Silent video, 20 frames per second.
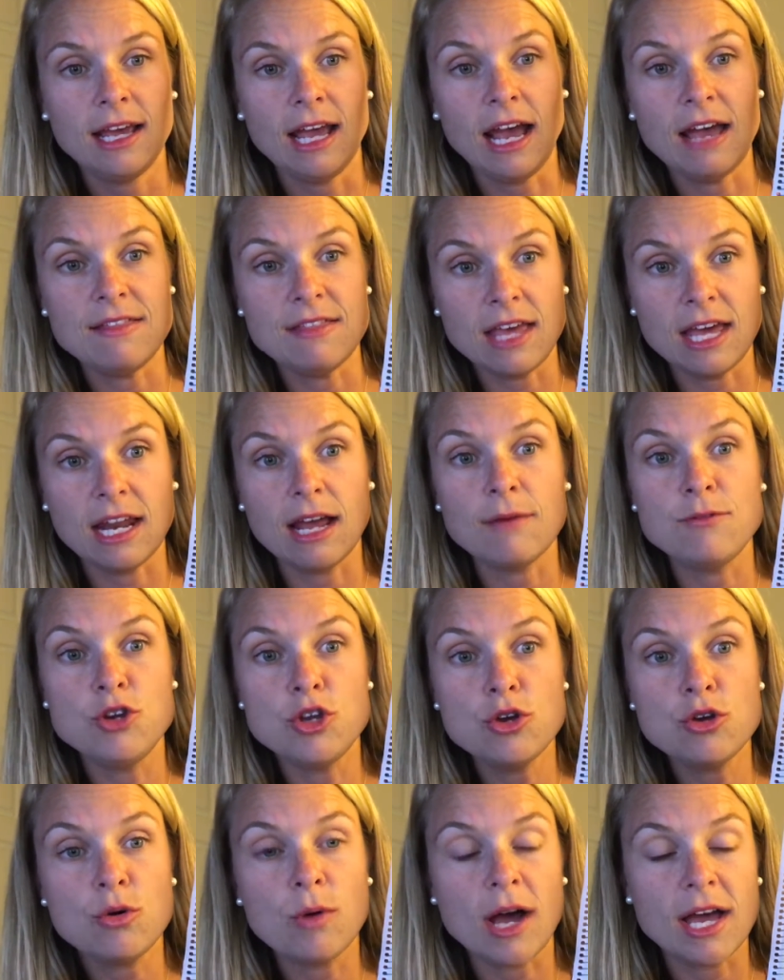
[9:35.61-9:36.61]
And then I
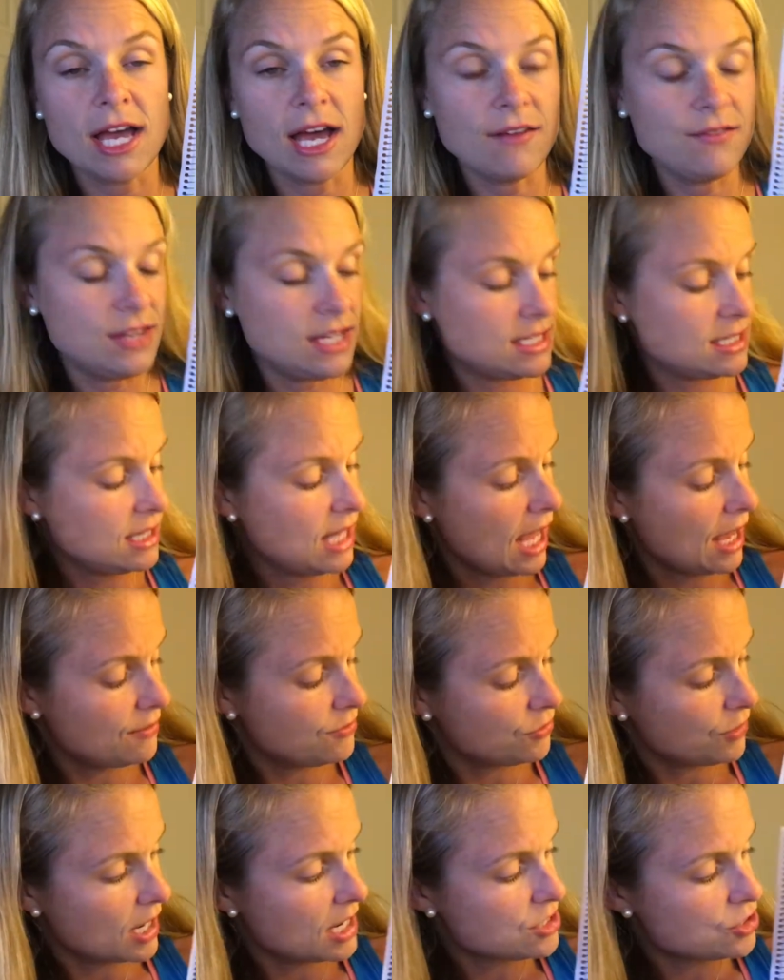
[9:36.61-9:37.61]
knew I had these
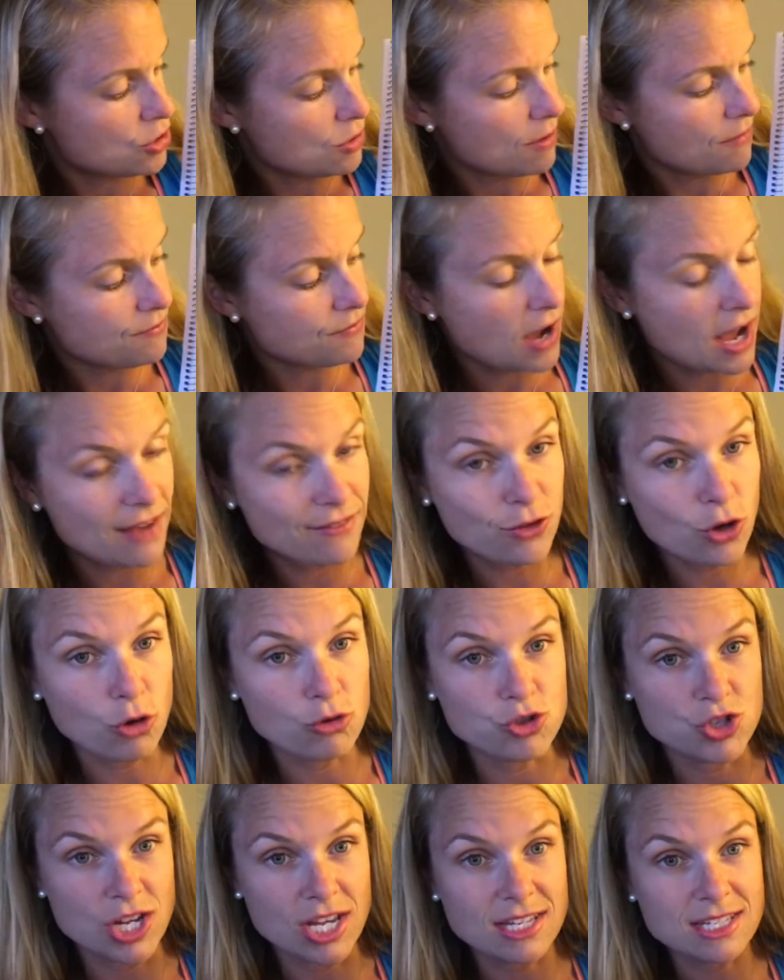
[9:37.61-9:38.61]
left, right? So you have five
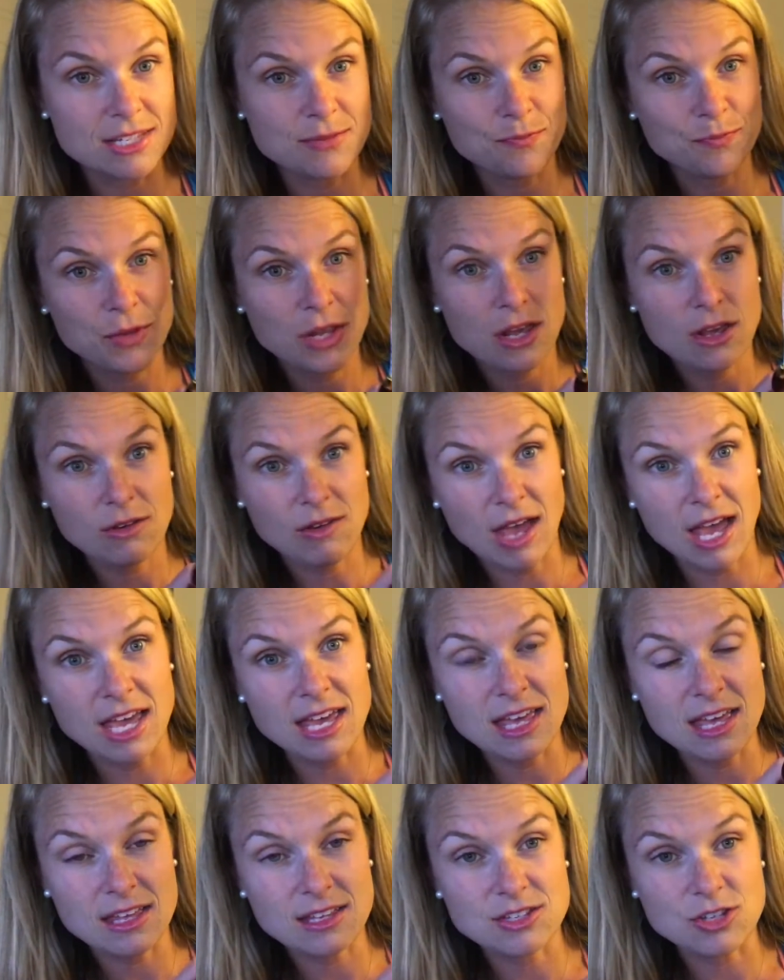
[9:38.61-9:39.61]
coaches,
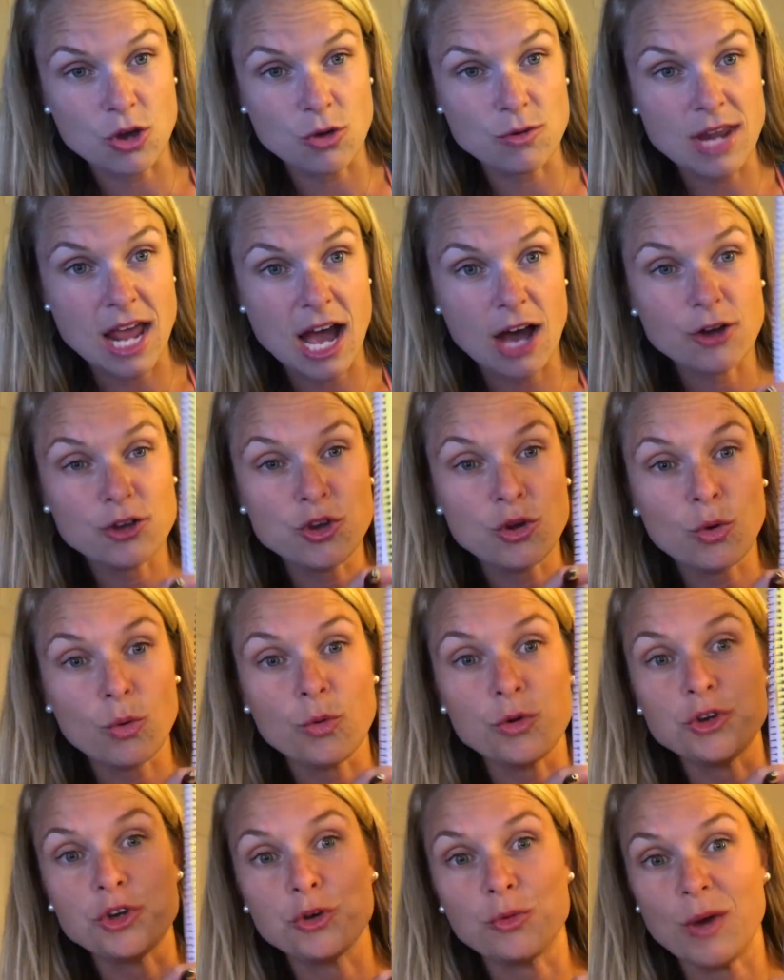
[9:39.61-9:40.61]
okay? So now you're
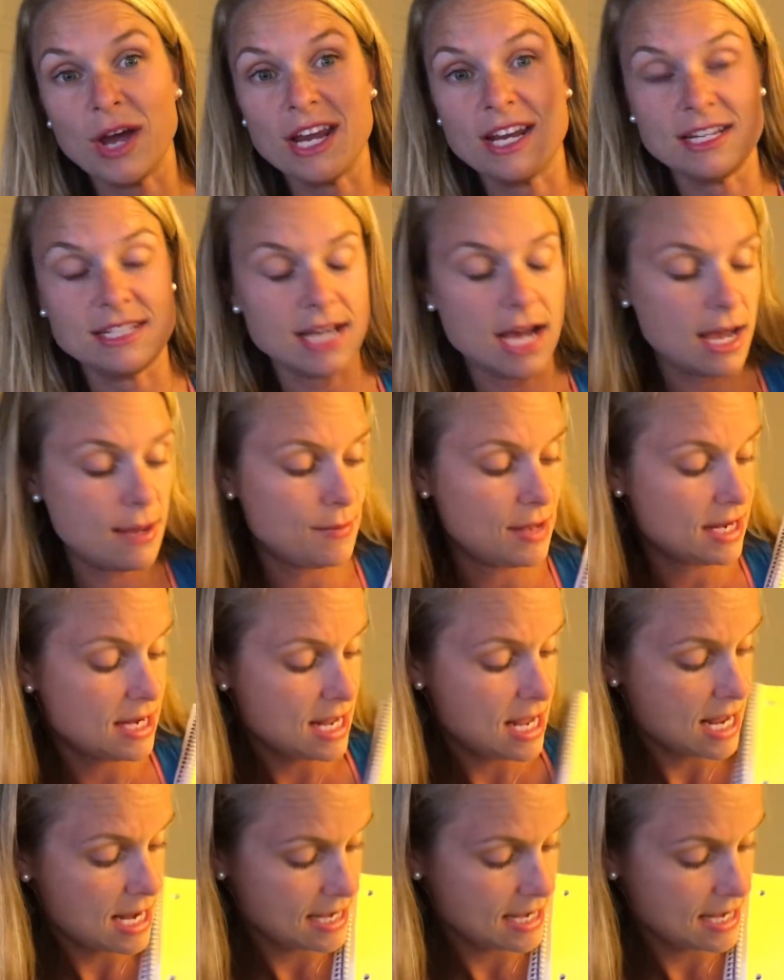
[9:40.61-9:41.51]
on your way to diamond.